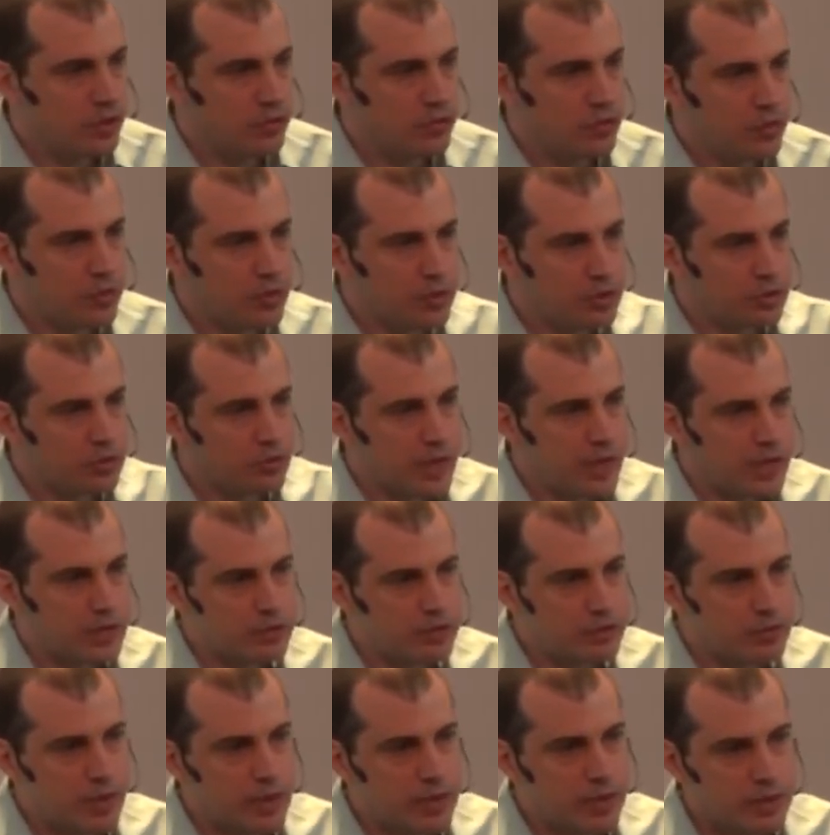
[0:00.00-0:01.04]
If you
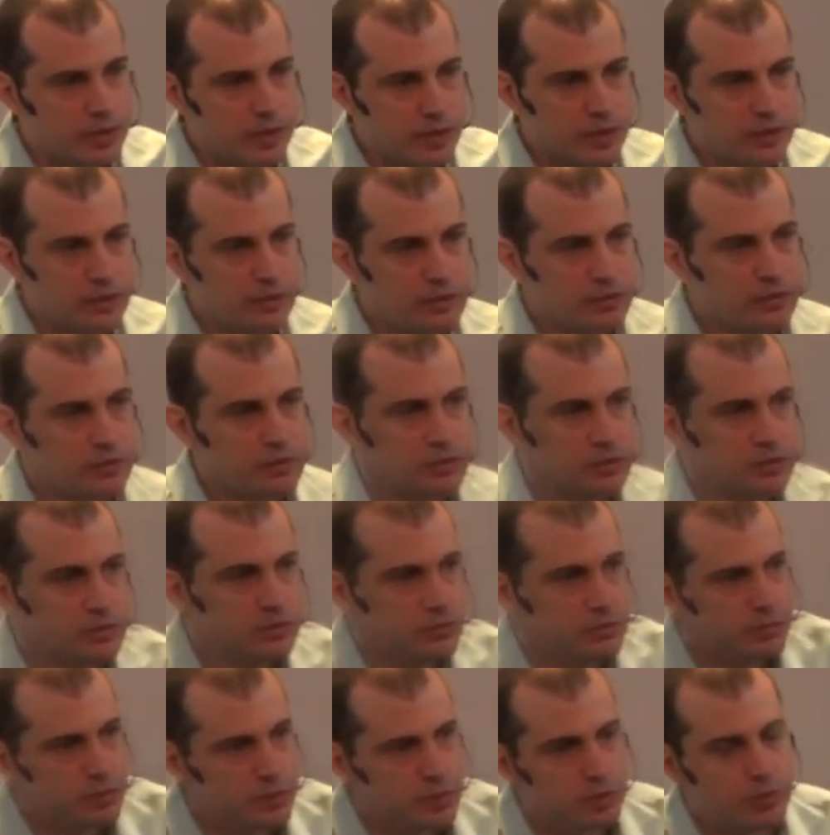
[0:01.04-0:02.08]
interact directly
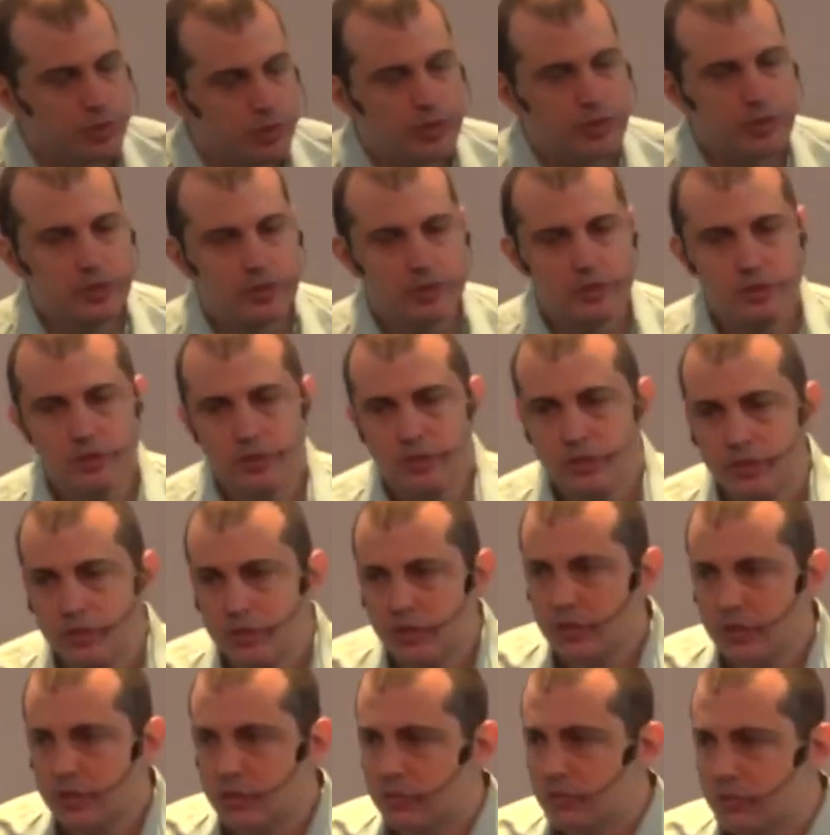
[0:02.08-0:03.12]
between these
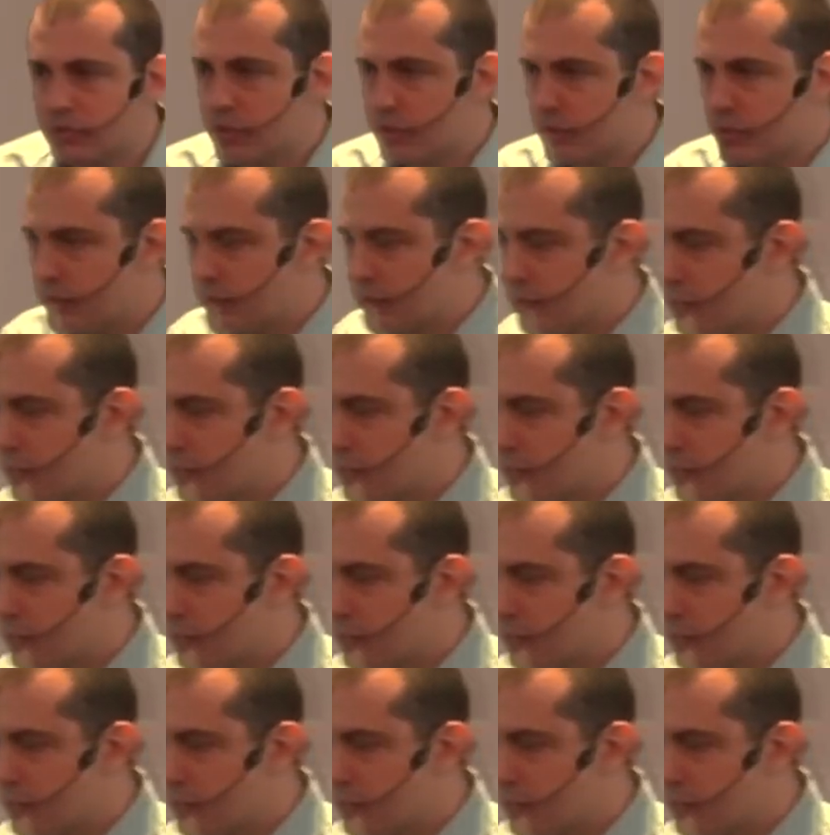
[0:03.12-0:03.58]
systems.